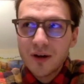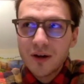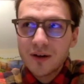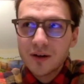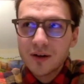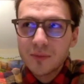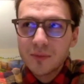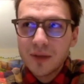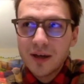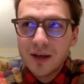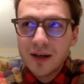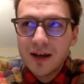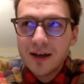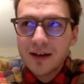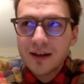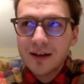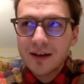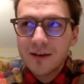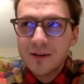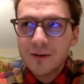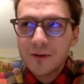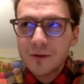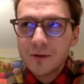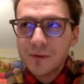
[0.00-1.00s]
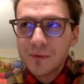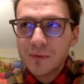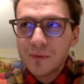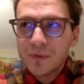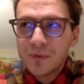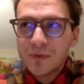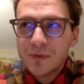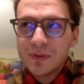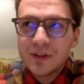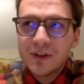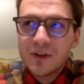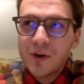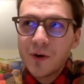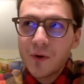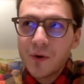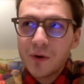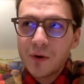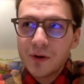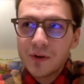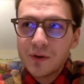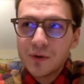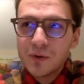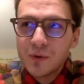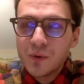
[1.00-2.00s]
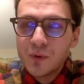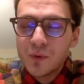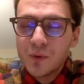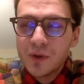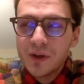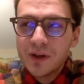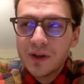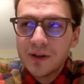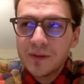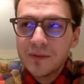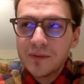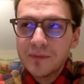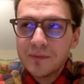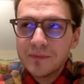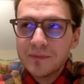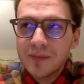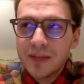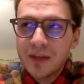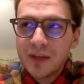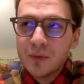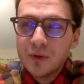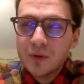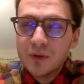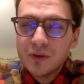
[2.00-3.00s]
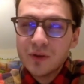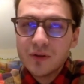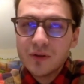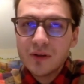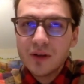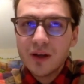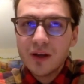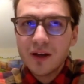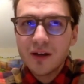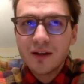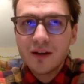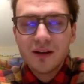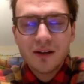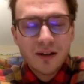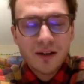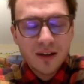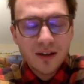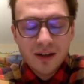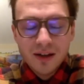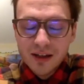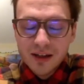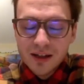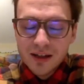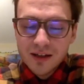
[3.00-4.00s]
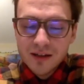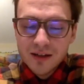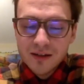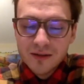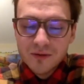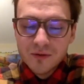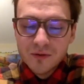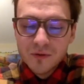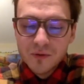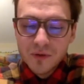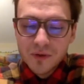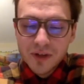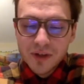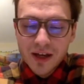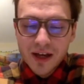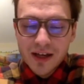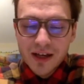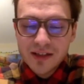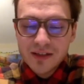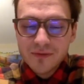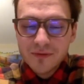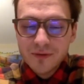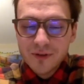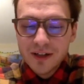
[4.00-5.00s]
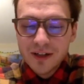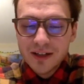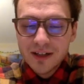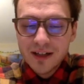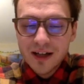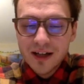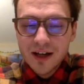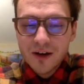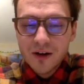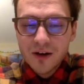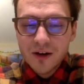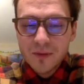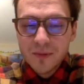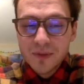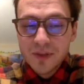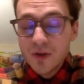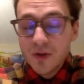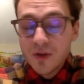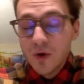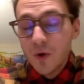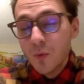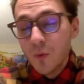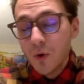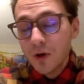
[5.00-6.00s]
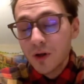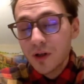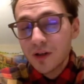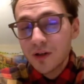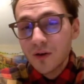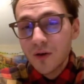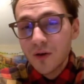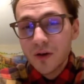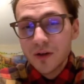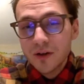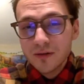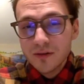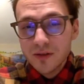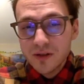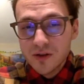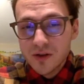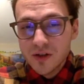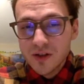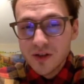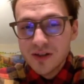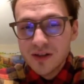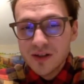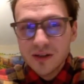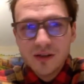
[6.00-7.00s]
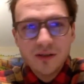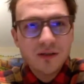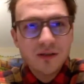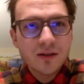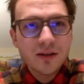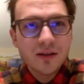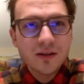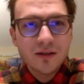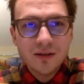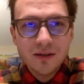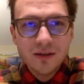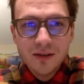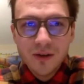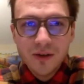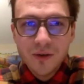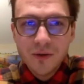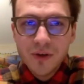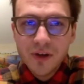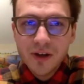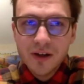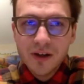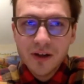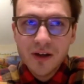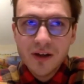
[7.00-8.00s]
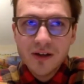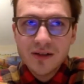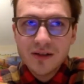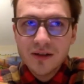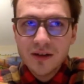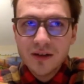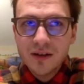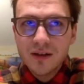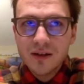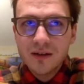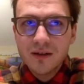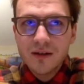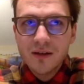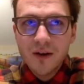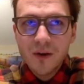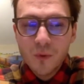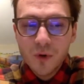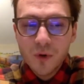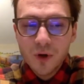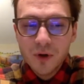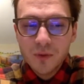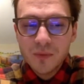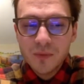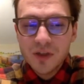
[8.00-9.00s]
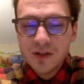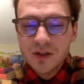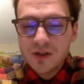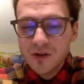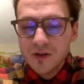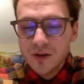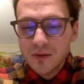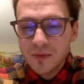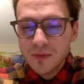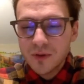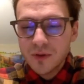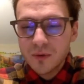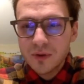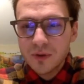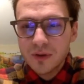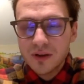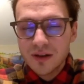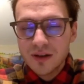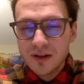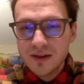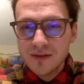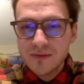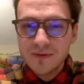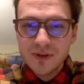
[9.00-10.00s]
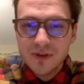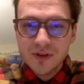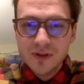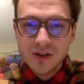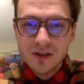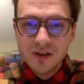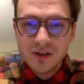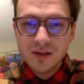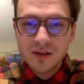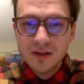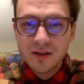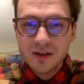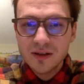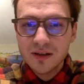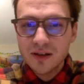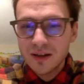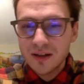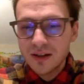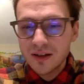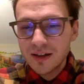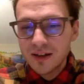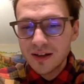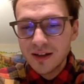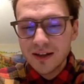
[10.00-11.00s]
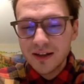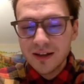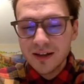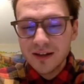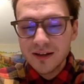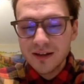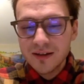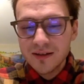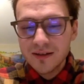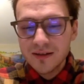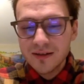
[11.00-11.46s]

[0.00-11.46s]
get the end product back. How are, you know, are you able to do that? And as of right now, I'm still working on it logistically. You know, like I said, I want to make sure I'm doing things efficiently